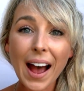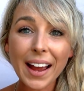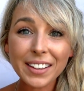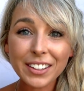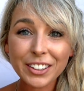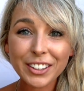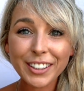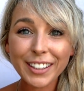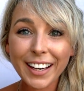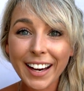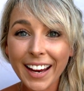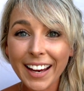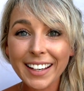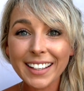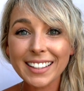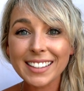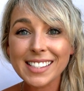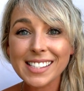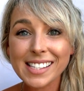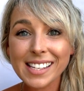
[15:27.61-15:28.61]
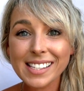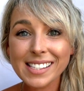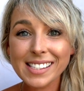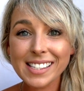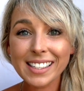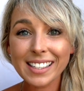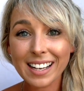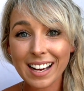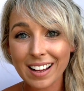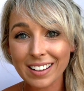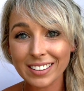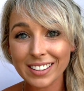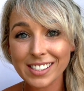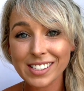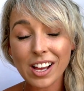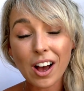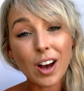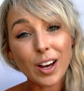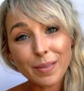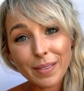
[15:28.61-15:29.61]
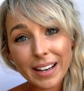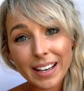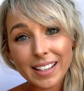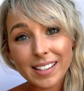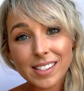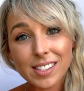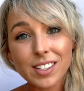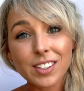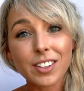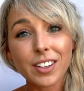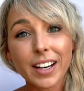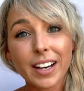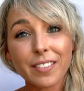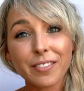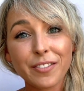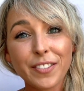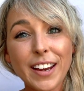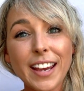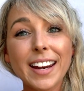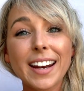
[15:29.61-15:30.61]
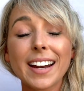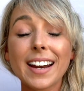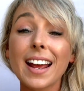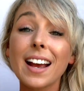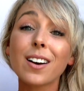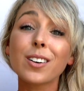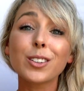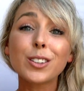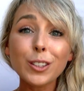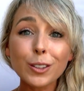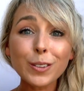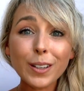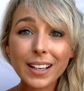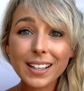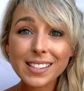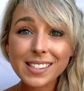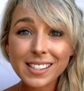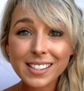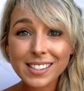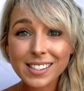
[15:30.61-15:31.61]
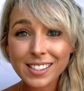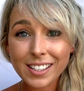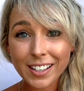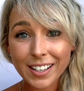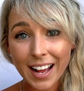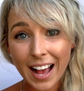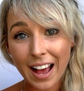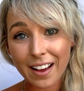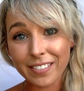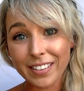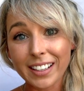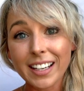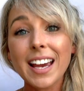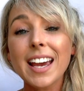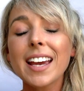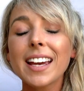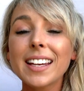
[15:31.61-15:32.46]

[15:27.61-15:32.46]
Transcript: I create consistent colors on my Instagram feed and how you guys can start having